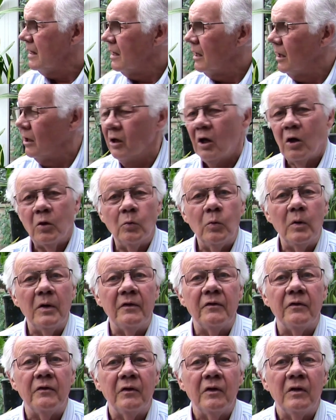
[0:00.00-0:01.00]
along
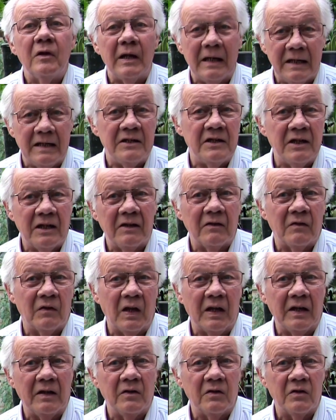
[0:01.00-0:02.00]
with eating
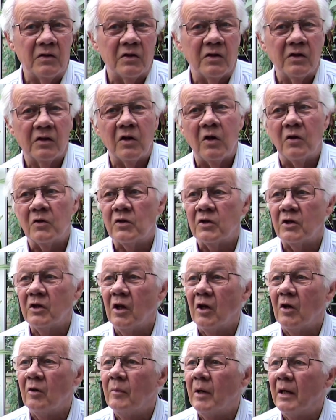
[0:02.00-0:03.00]
things costs a
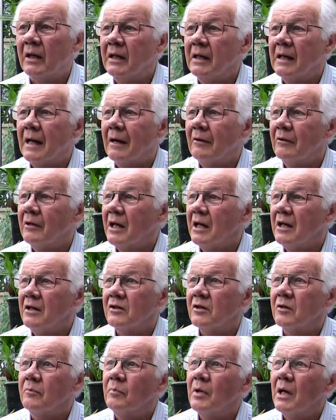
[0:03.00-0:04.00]
lot of money
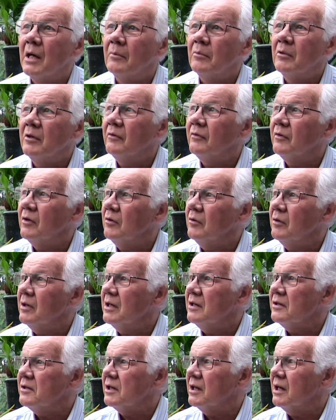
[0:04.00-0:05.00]
nowadays compared with a few
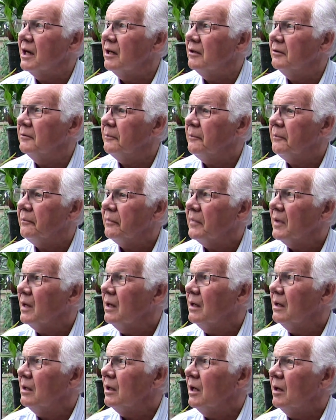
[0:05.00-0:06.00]
years ago.
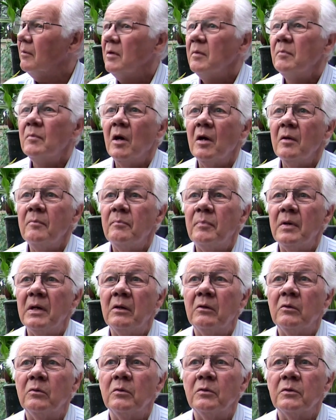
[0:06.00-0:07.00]
I mean, my
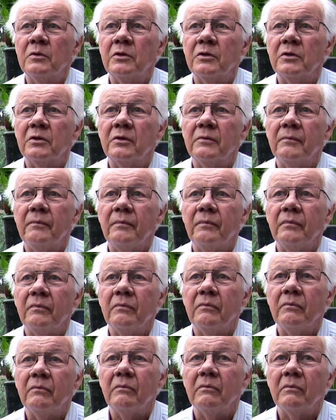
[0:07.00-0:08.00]
bills,
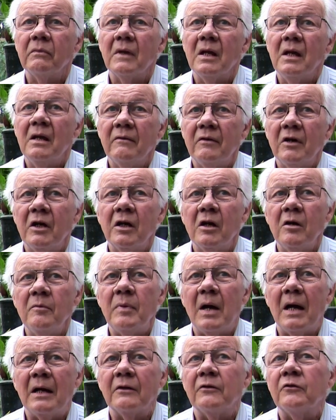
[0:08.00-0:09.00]
if I go
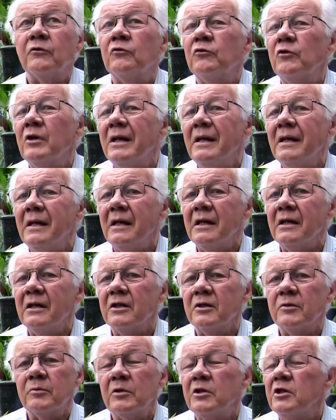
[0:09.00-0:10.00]
back 3
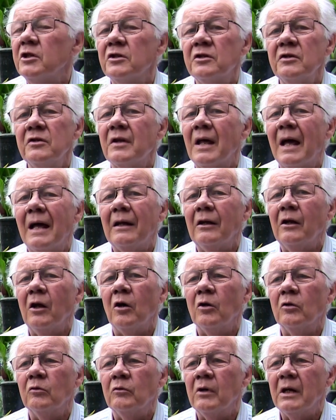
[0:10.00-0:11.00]
years, which isn't that
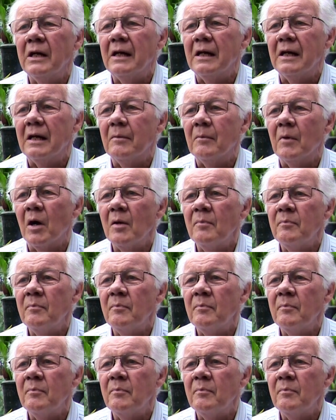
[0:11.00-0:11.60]
long really, my